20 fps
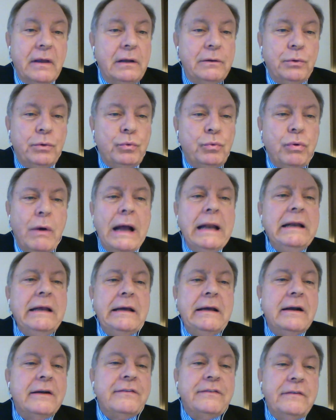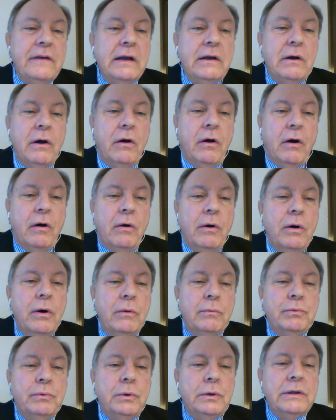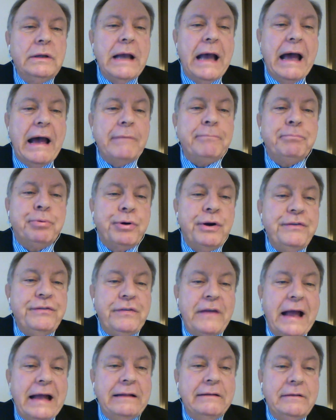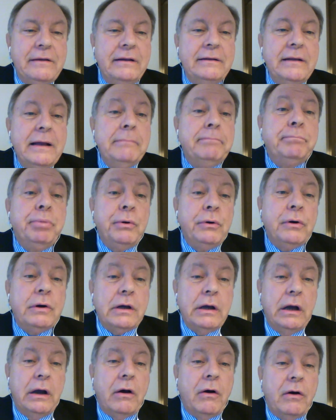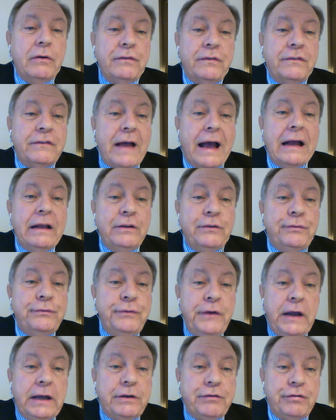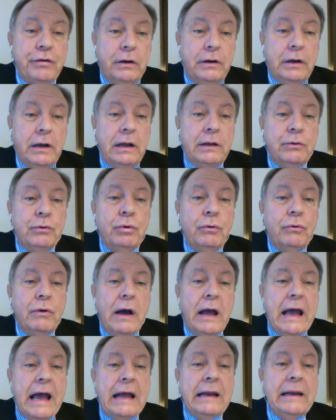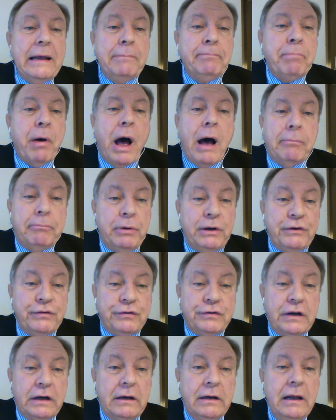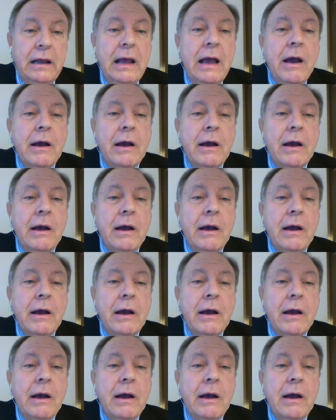20 years ago would have presented a book of science fiction to any publisher